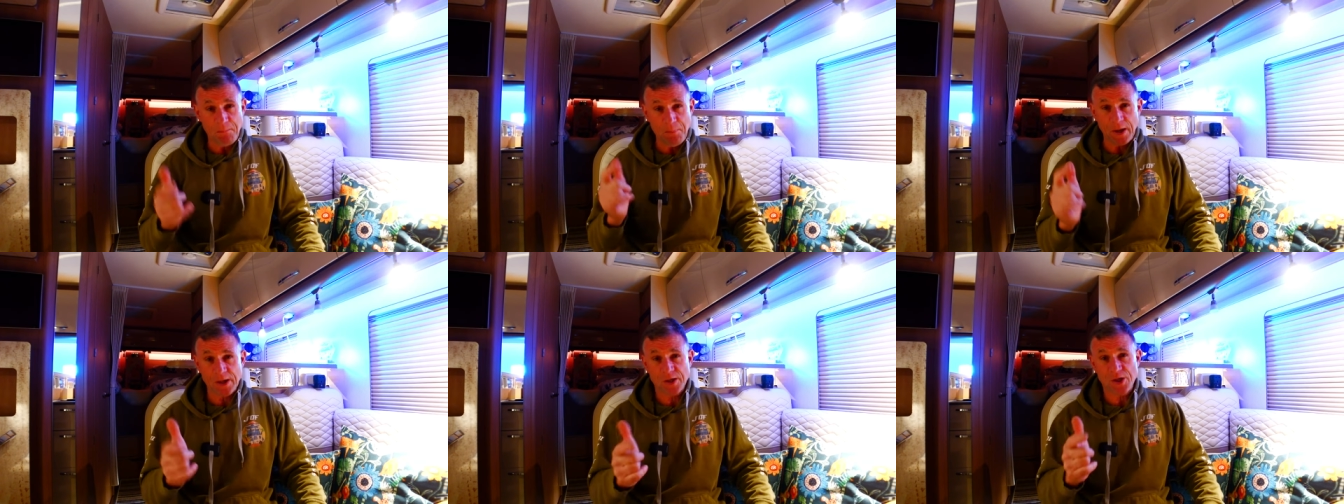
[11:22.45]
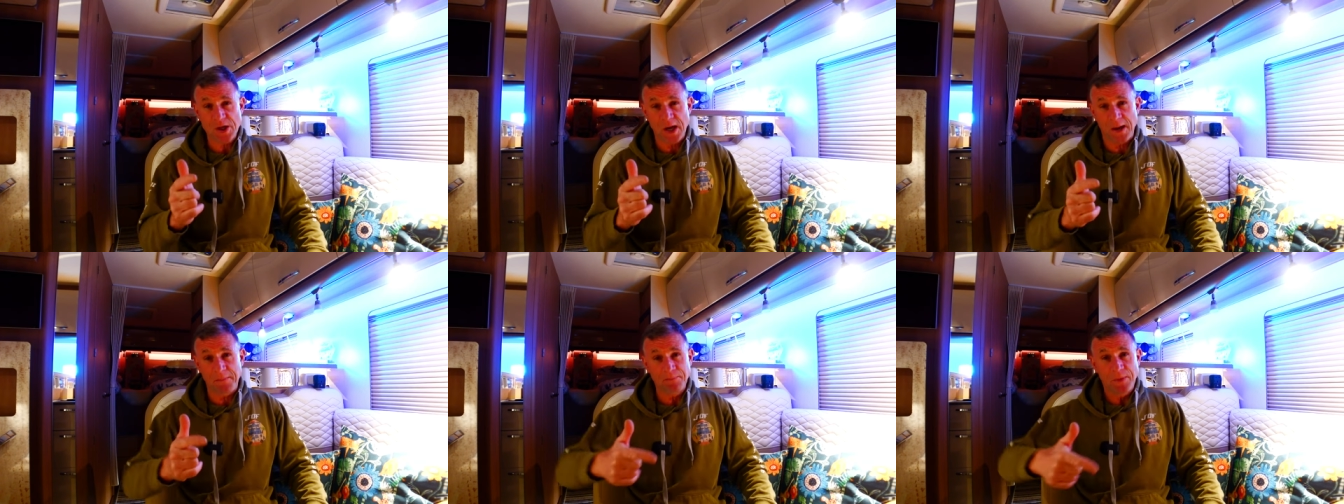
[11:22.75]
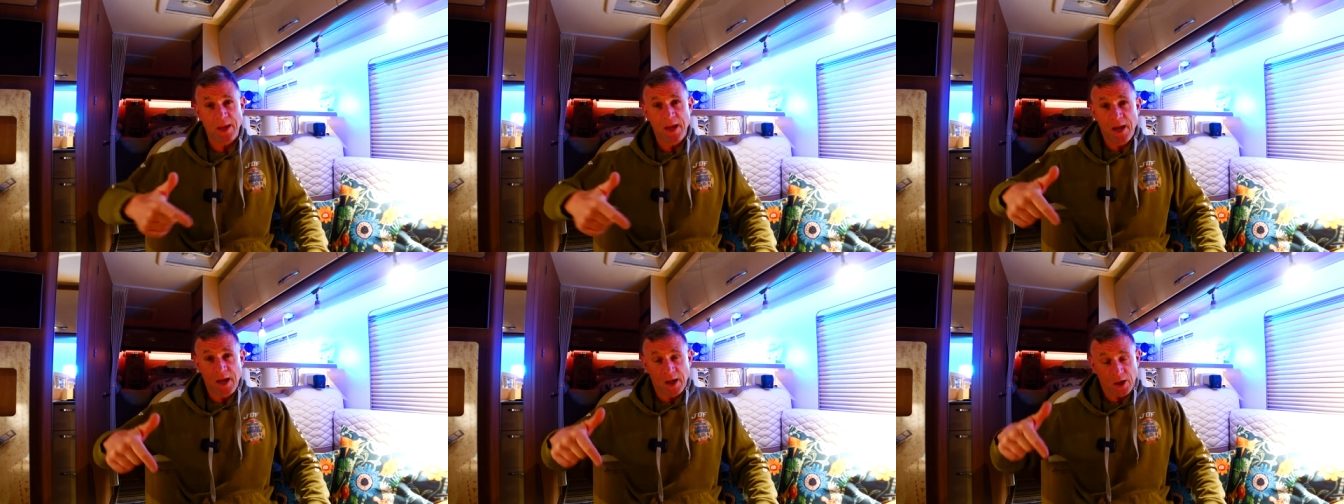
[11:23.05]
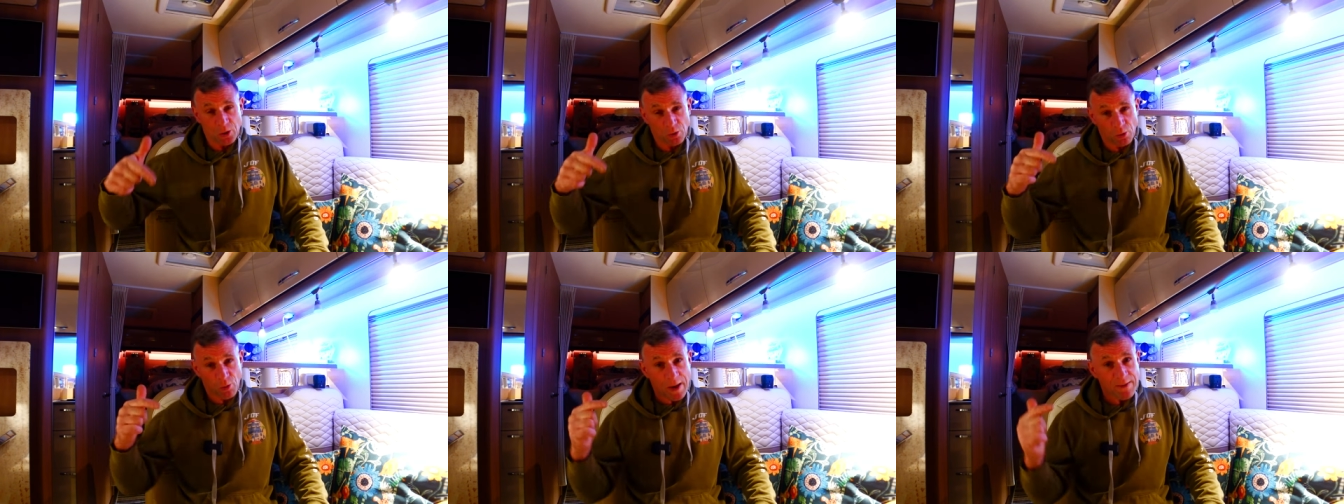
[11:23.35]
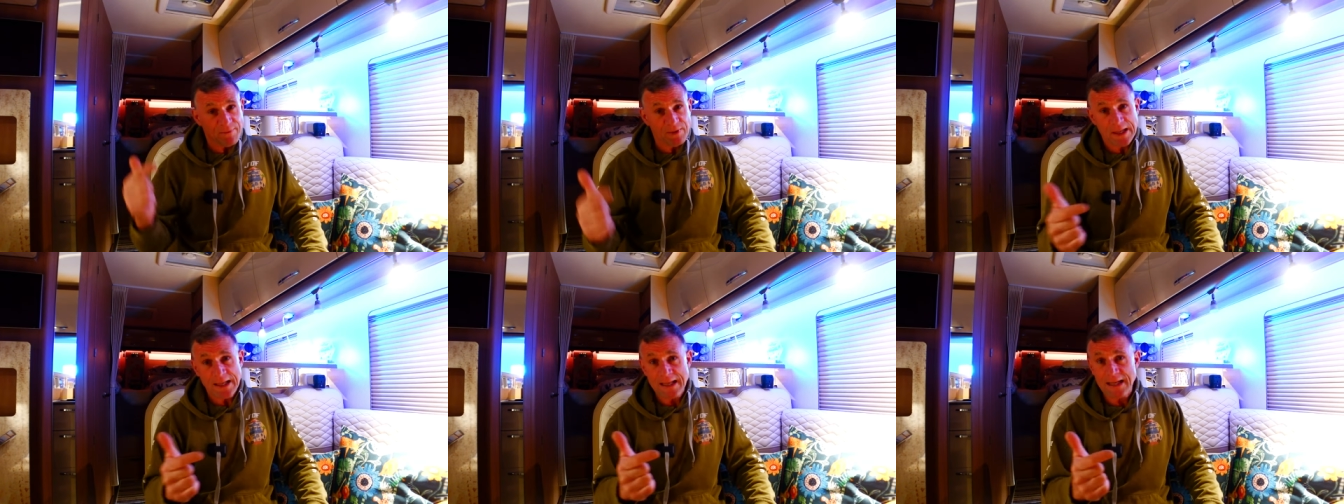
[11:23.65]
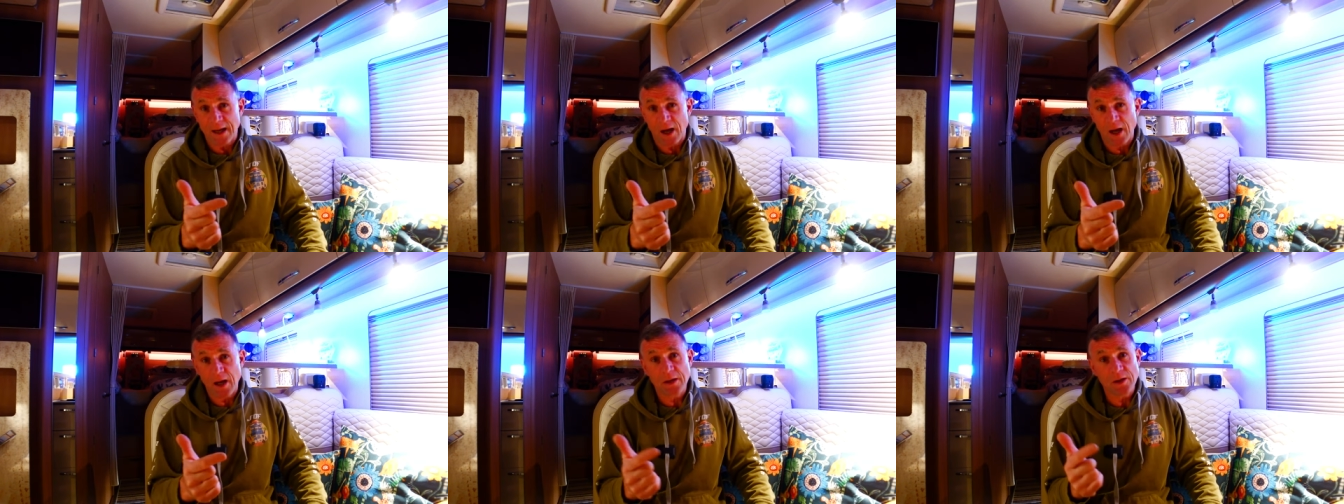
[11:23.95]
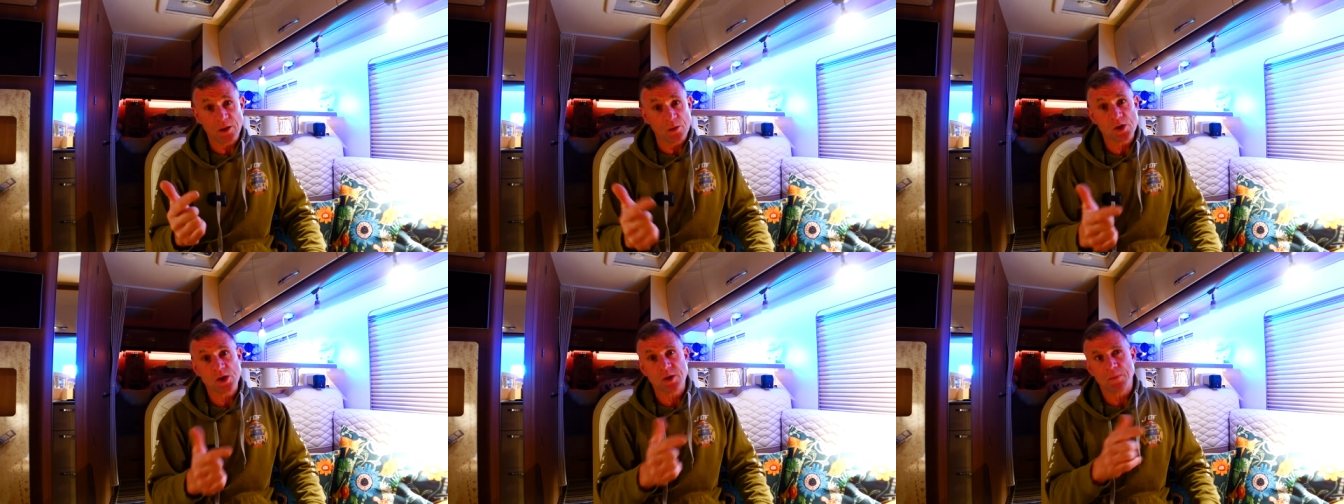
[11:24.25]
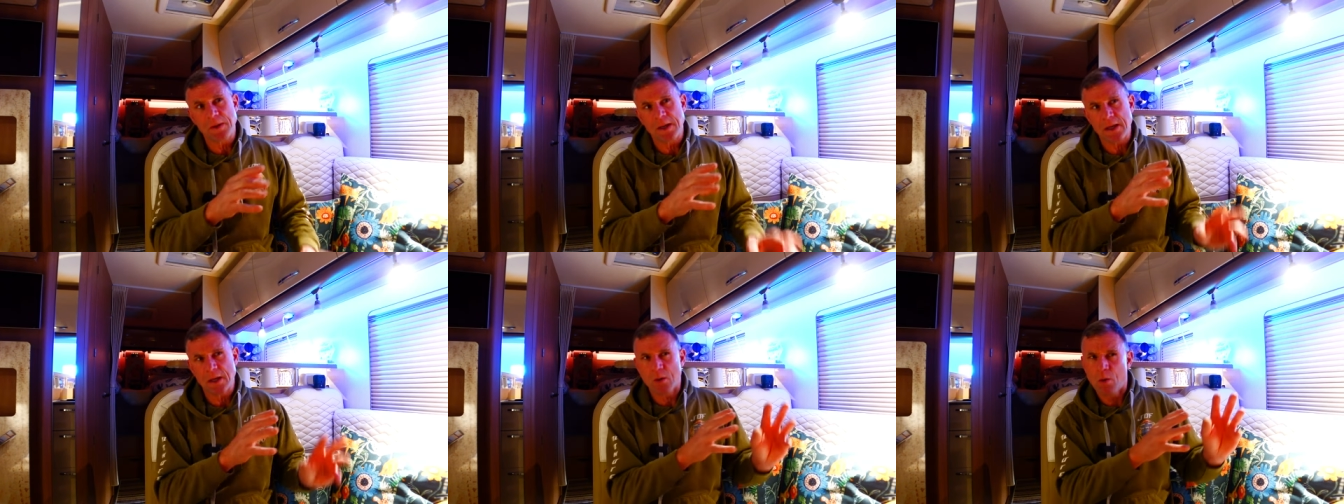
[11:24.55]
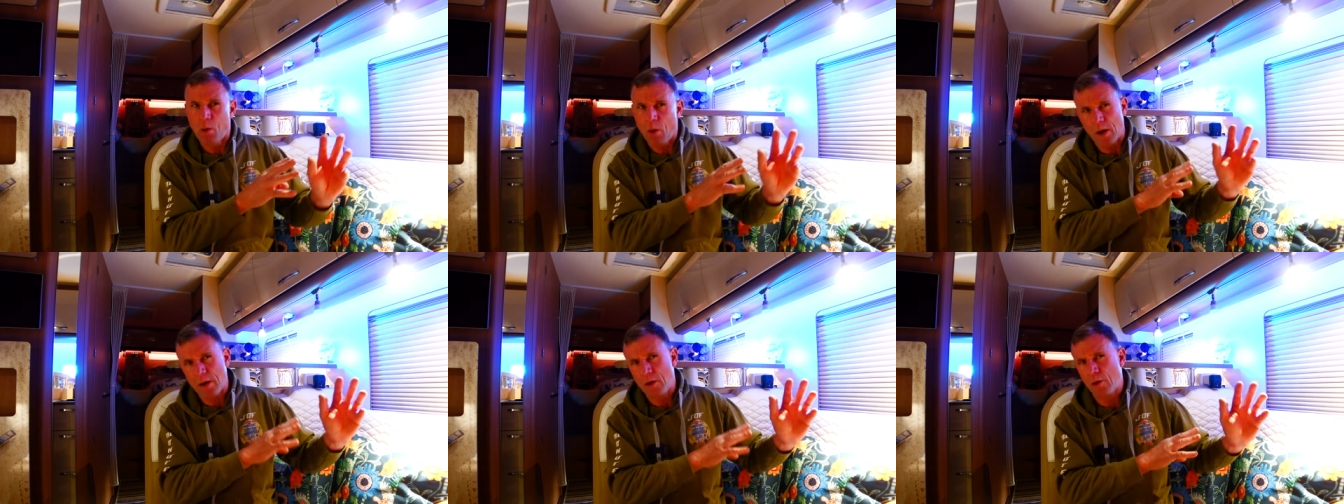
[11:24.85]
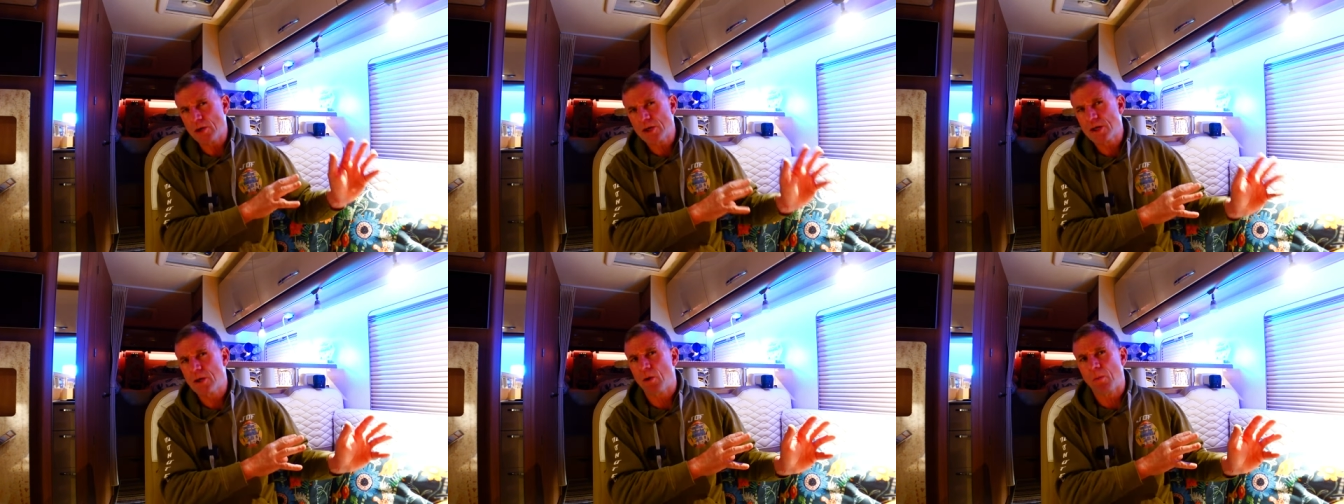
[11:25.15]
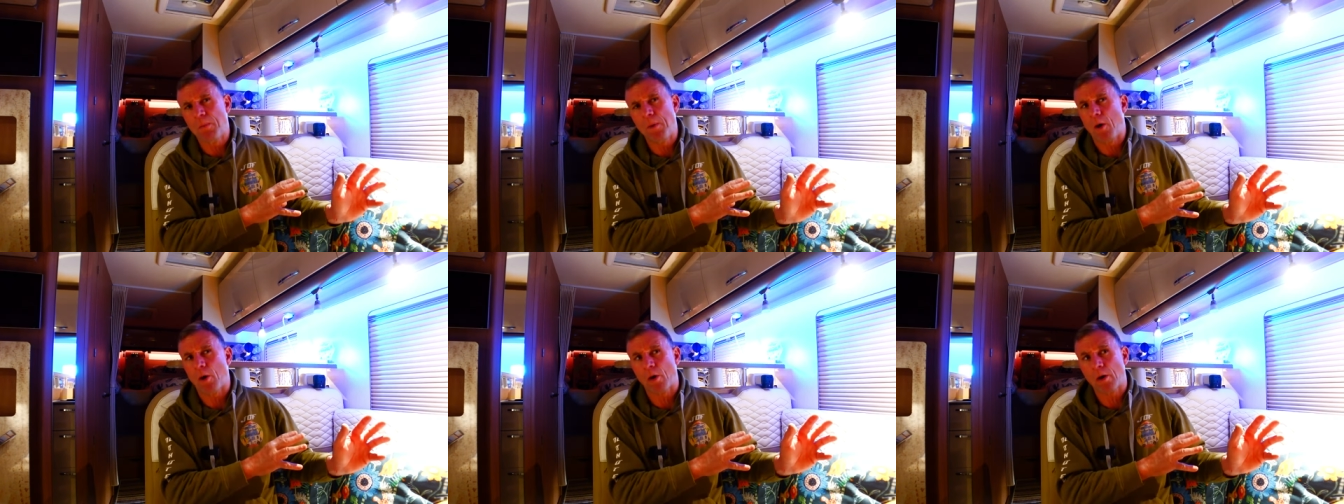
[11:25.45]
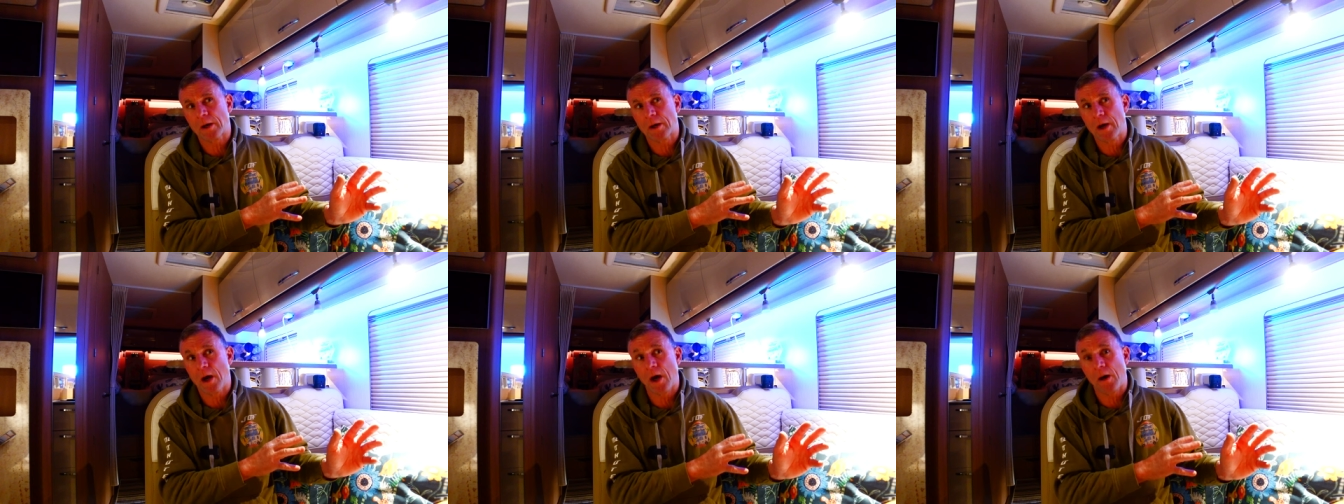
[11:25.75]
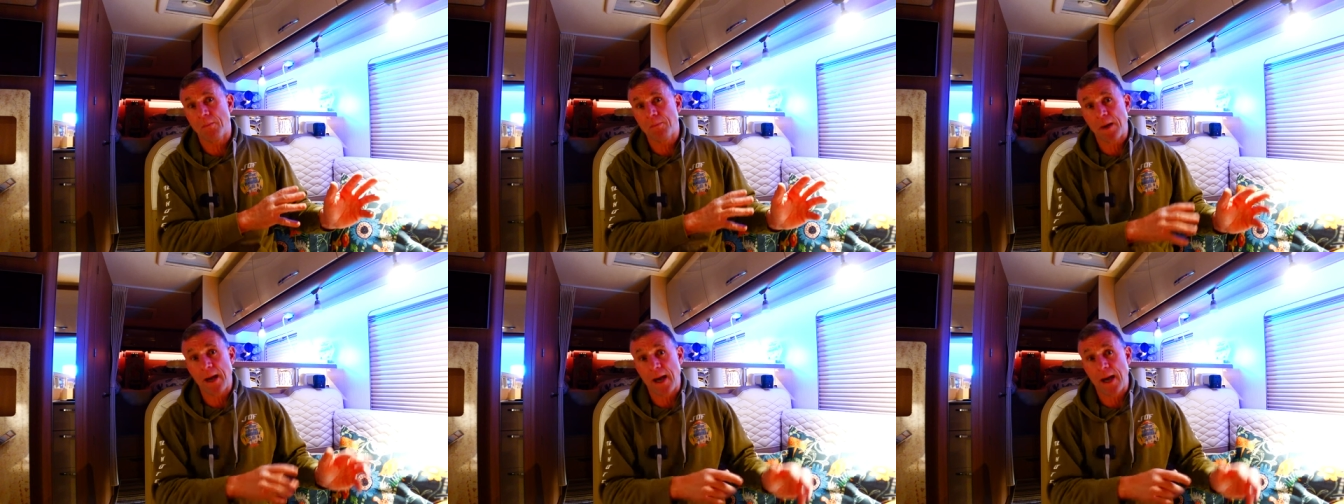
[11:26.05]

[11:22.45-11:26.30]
but um, Gravelina used to be quite a nice little park up,